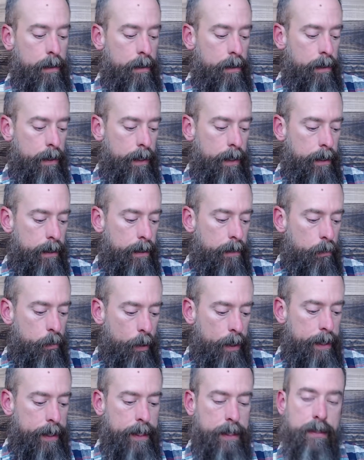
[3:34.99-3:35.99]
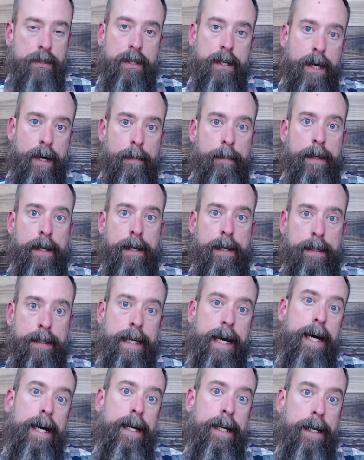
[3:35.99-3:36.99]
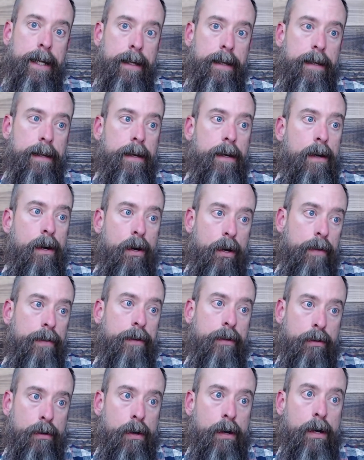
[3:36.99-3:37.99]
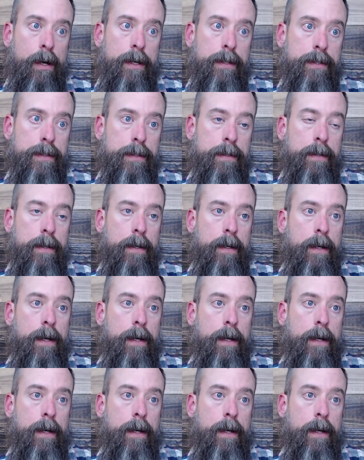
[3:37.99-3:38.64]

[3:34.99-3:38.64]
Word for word: and what his coming and dying on the cross